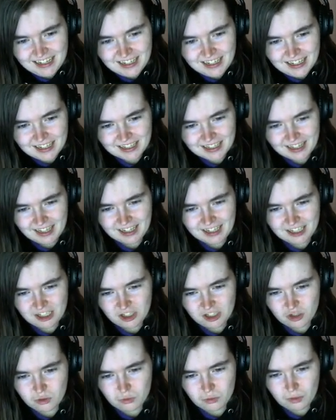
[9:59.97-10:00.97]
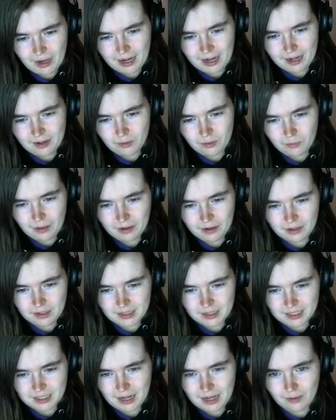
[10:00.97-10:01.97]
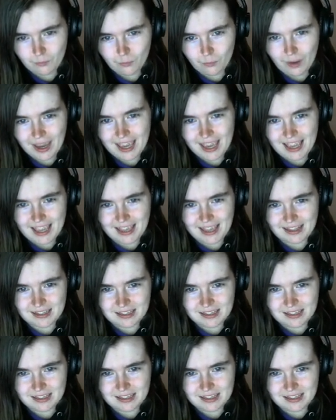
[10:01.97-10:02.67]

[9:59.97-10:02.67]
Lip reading: It's like she's dragging around a dead weight.